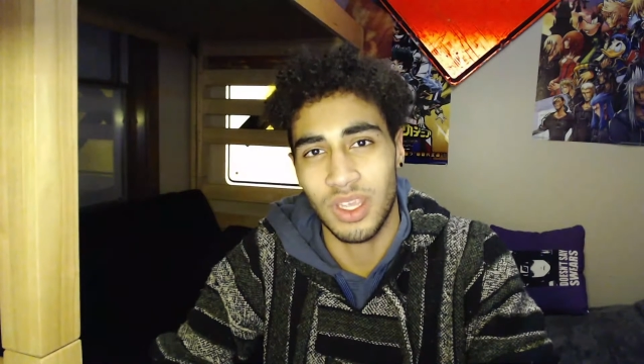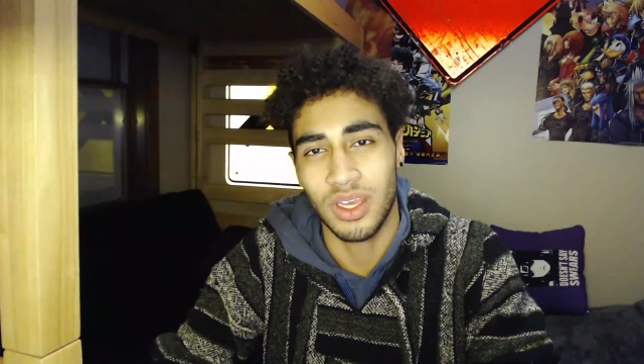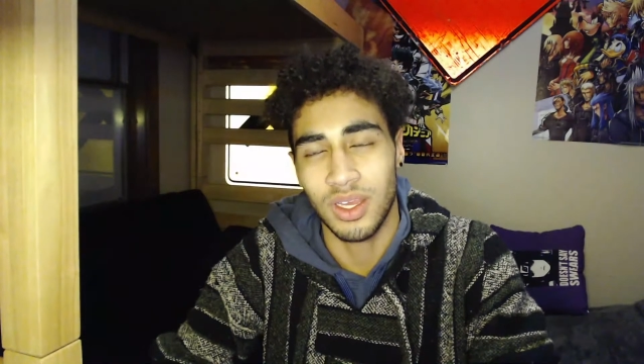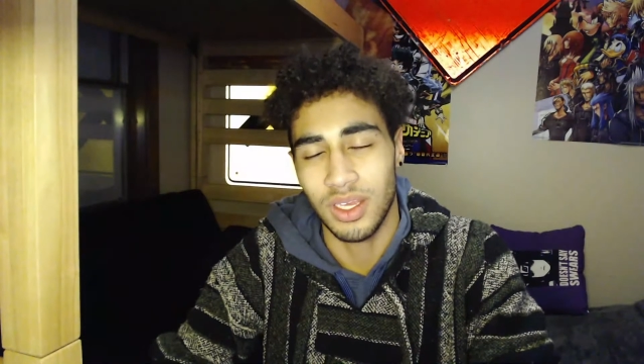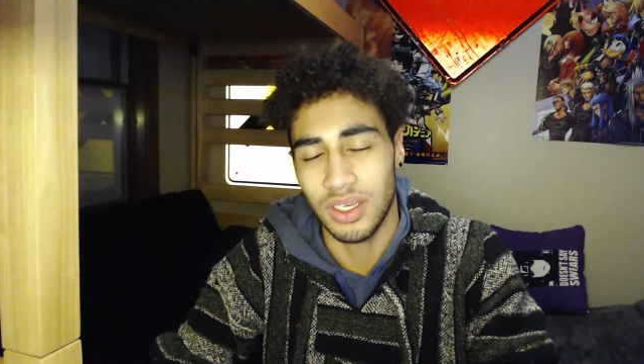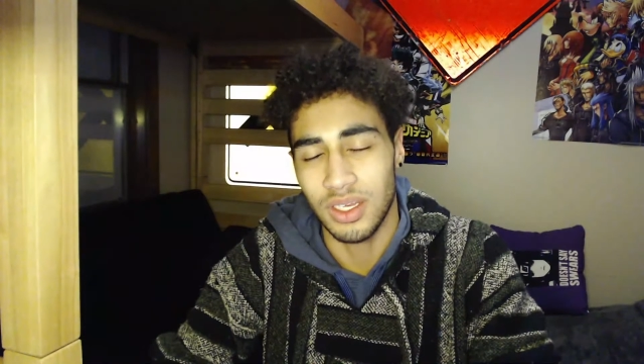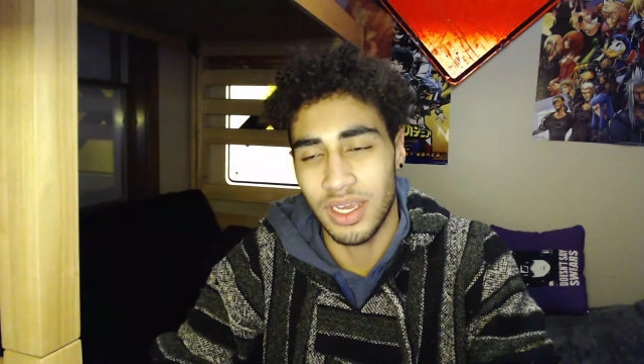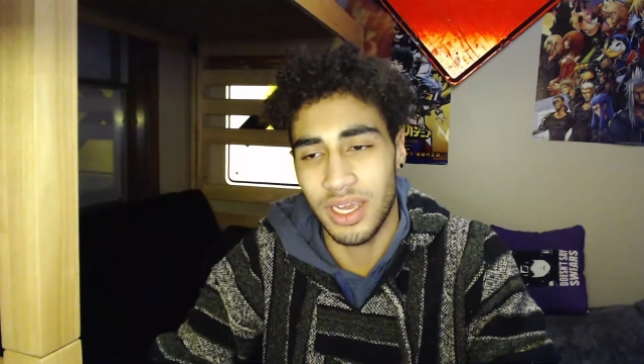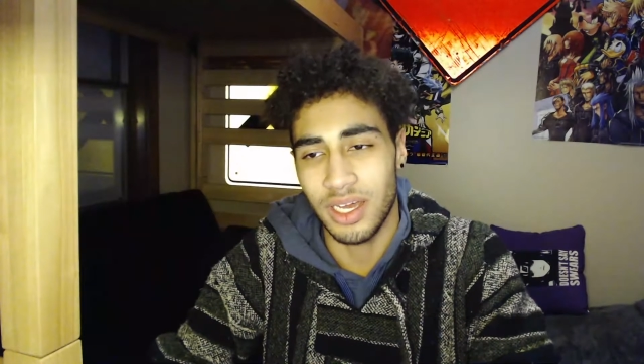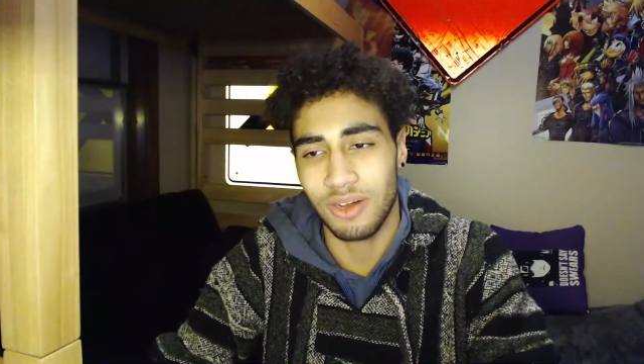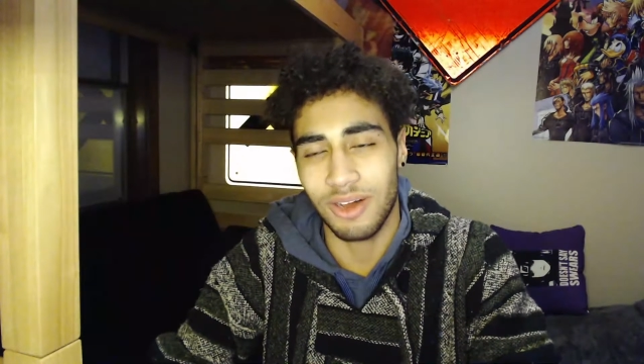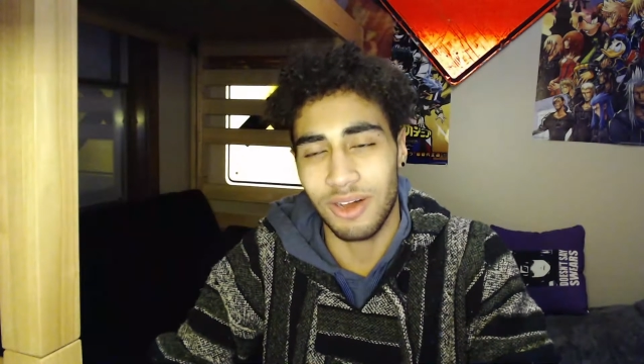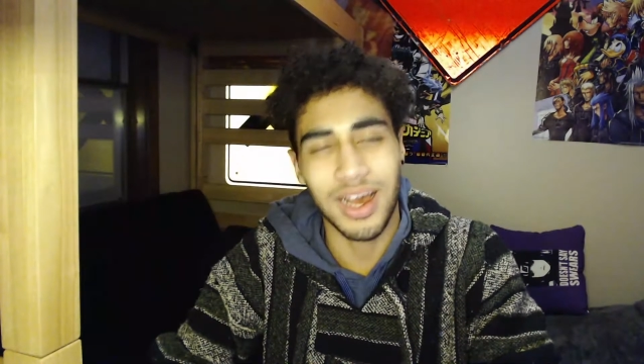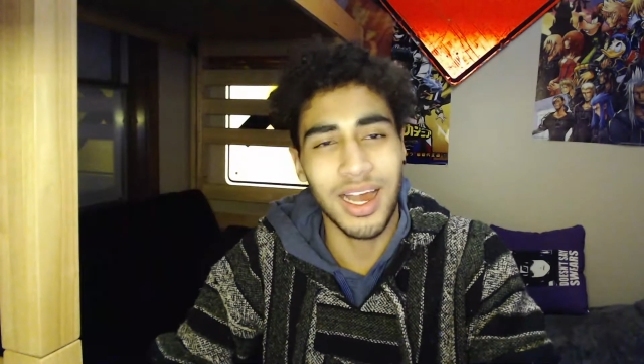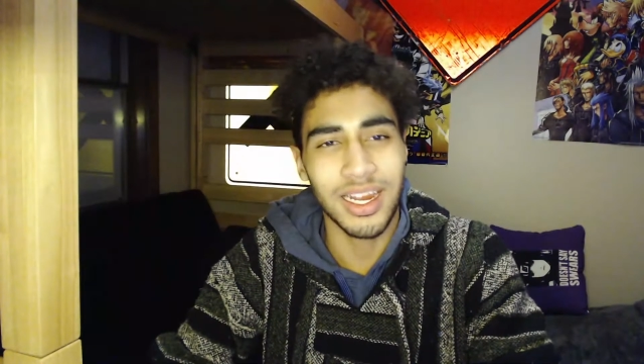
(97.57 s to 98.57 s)

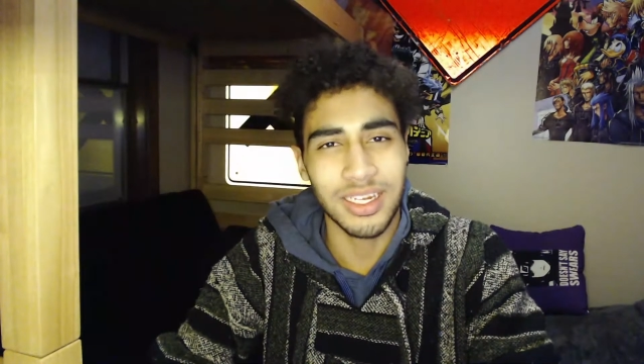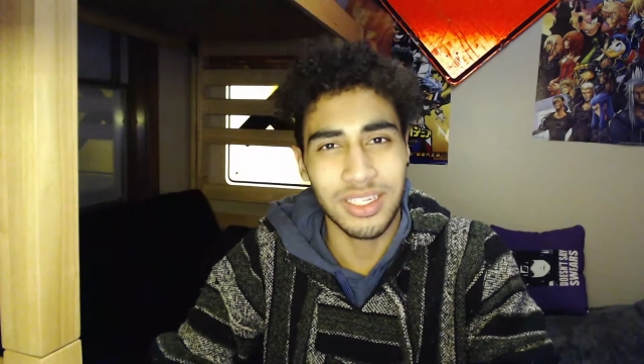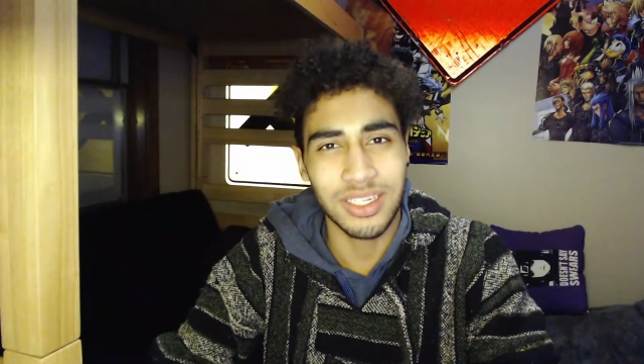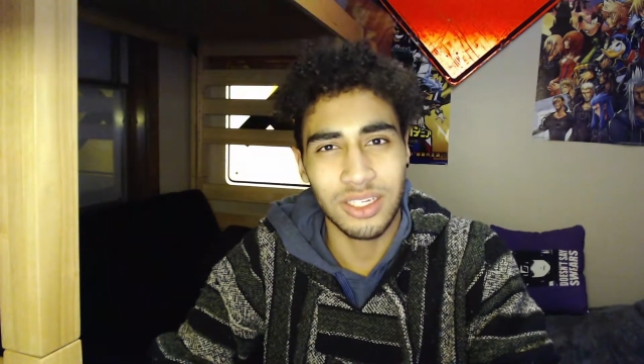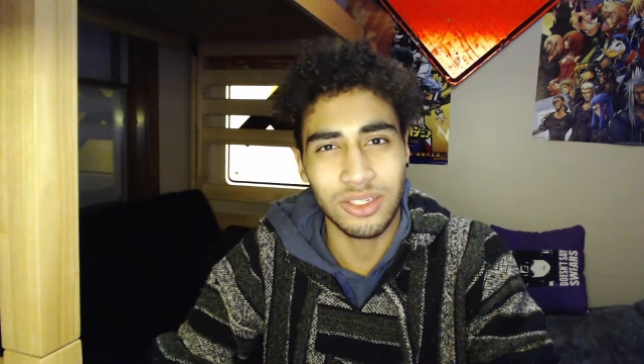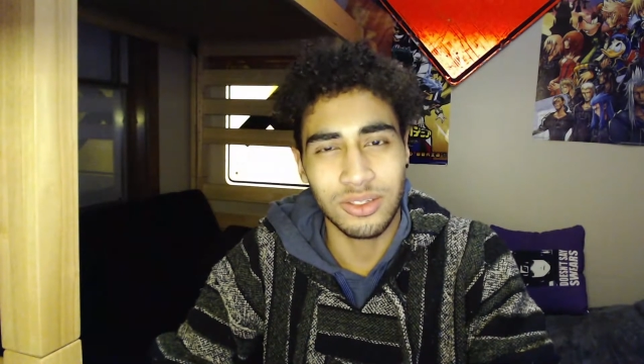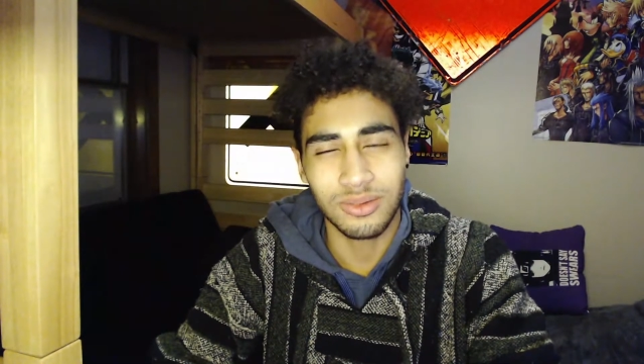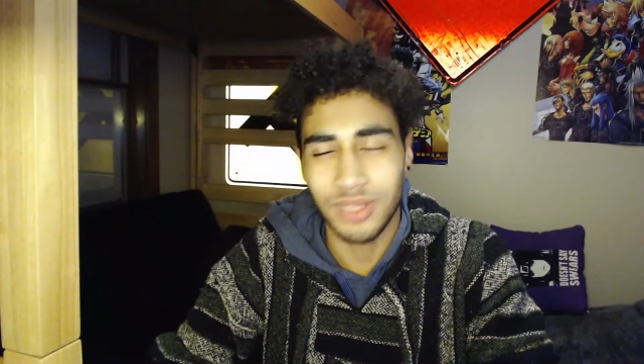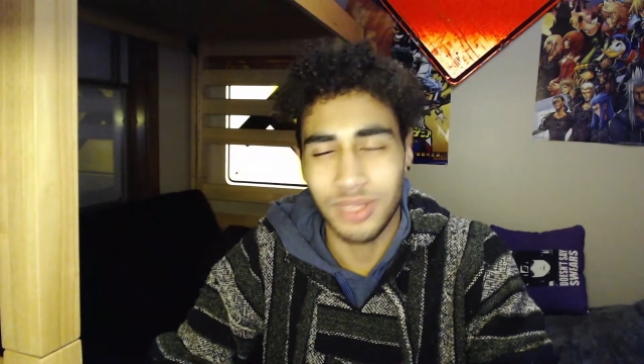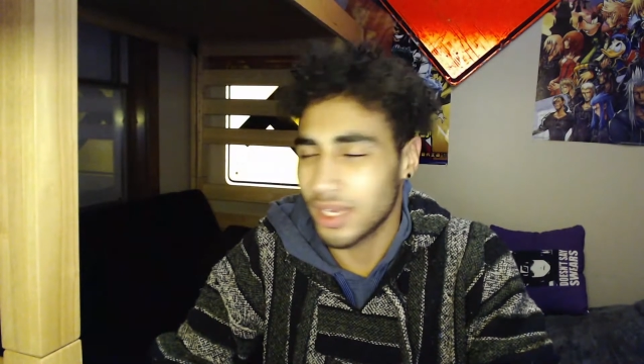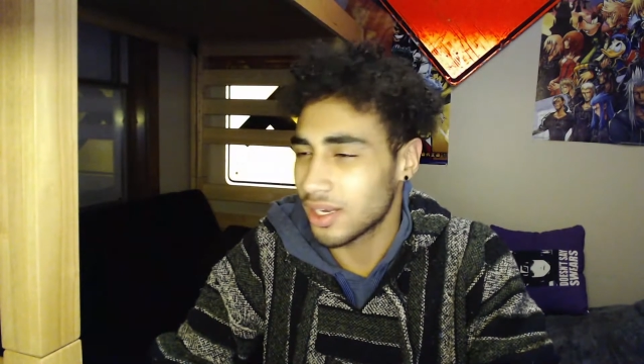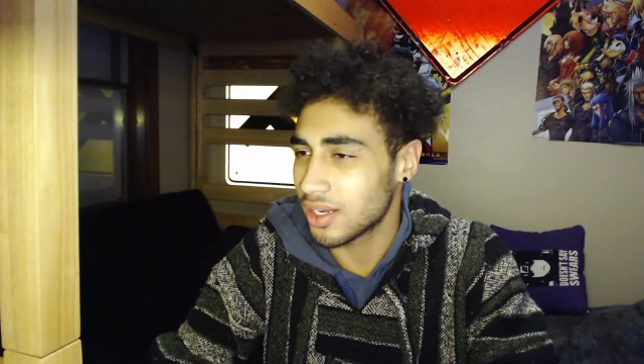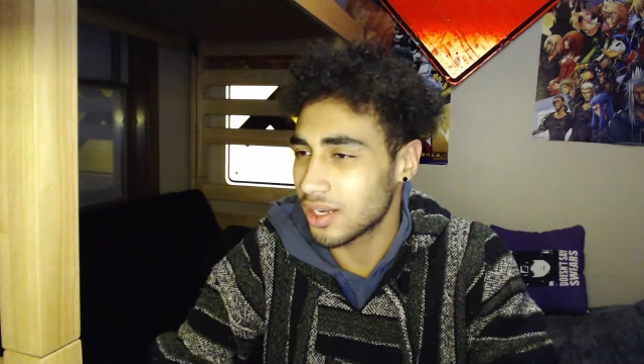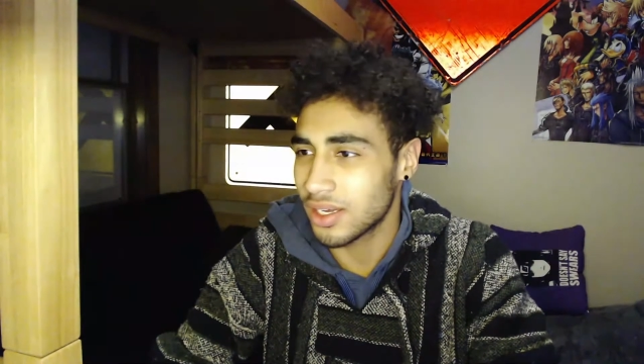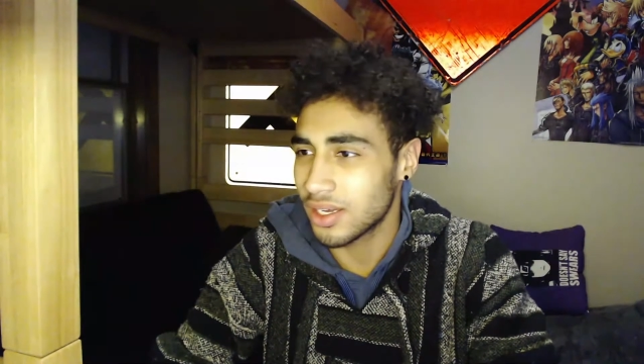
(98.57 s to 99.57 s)
Now, I know
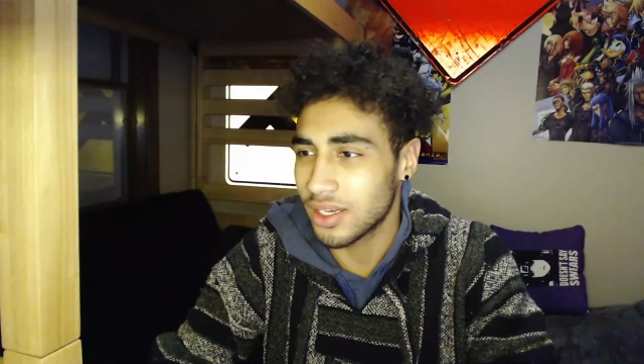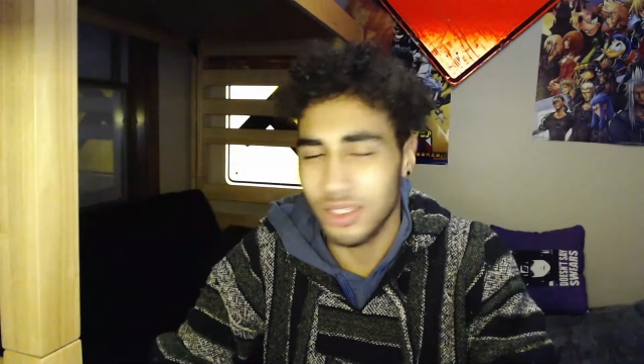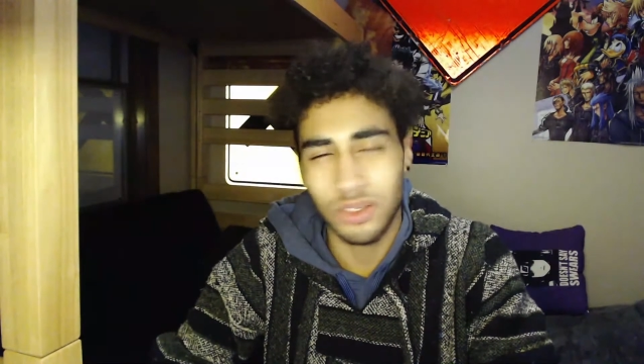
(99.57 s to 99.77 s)
that